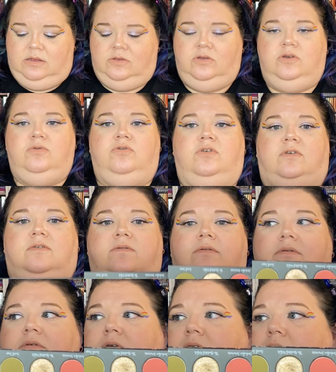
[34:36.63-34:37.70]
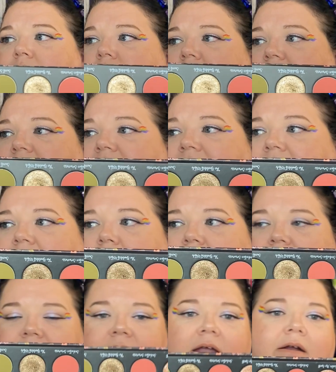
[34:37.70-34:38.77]
You just, you just sit
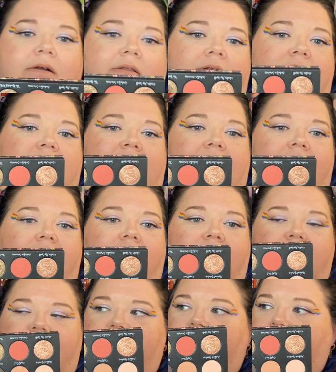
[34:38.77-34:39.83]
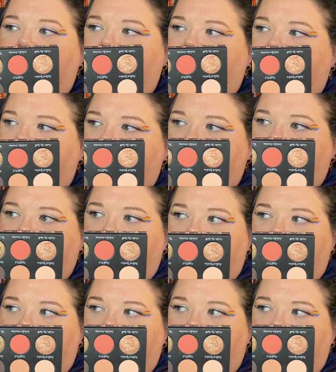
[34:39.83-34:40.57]
right there and look at that grungy gorgeousness.